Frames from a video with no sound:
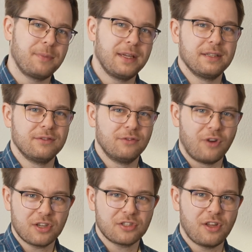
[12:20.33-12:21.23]
been
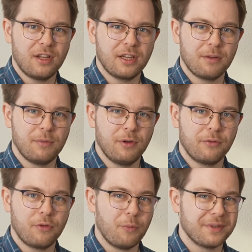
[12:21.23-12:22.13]
rock solid on
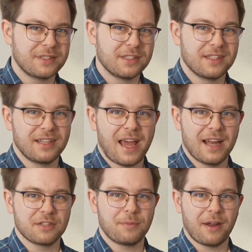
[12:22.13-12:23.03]
both Home Assistant
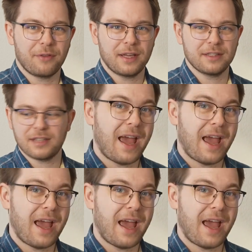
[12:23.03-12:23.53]
and SmartThings,